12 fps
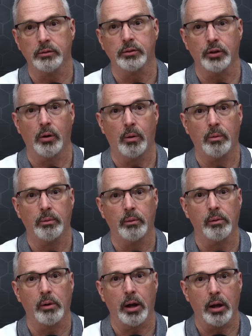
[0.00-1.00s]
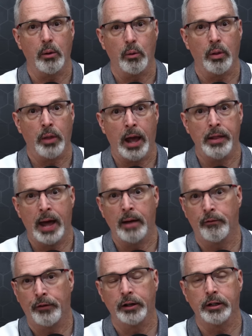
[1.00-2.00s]
so and
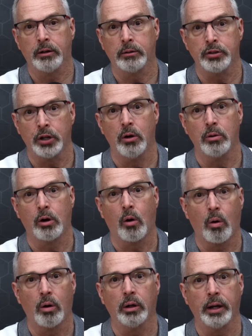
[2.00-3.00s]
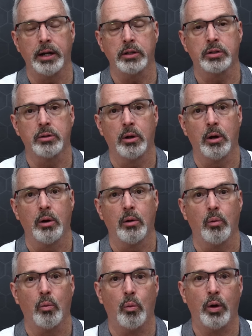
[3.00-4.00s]
that failure zone correlates
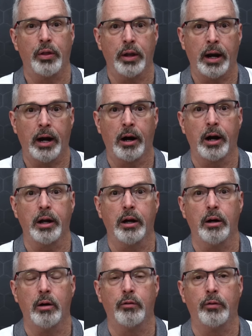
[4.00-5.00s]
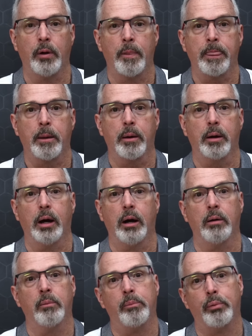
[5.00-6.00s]
with an area of
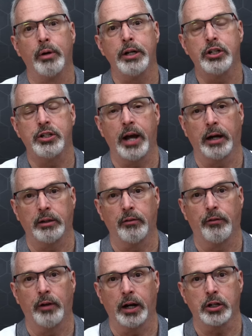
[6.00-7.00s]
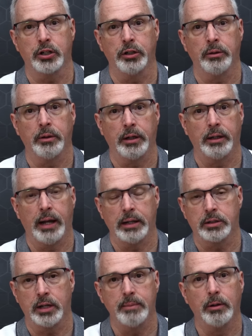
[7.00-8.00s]
uh, bridge deck deflection in that
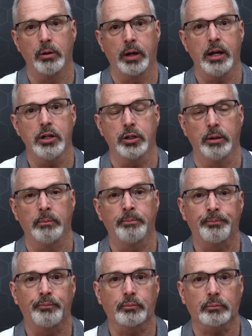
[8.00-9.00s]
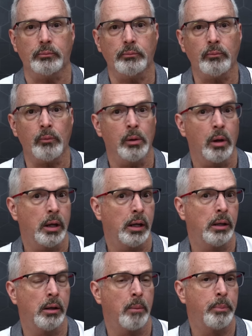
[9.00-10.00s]
same location
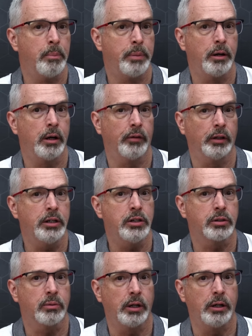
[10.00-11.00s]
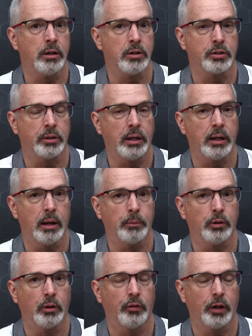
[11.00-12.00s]
in a period of at least three years leading up
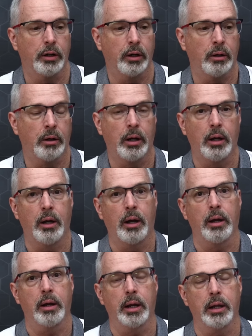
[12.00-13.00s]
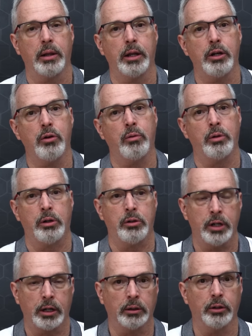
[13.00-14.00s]
to the failure. And then you
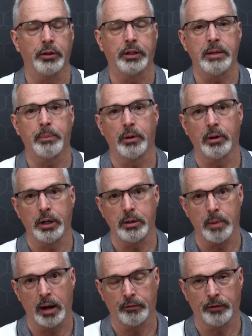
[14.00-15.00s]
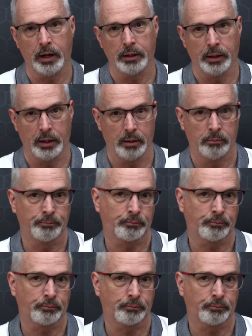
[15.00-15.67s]
dig a little deeper and you might find that a